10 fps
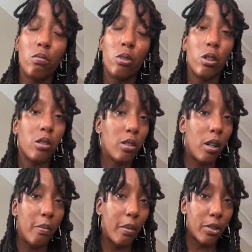to just
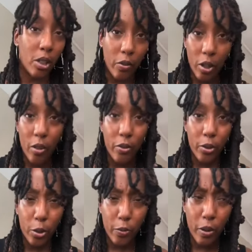cut myself
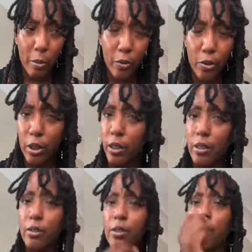off from it for
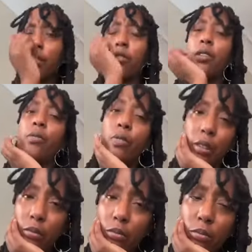years and then try to
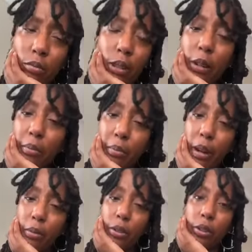find, no,
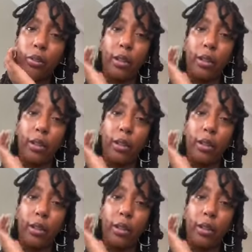I wouldn't do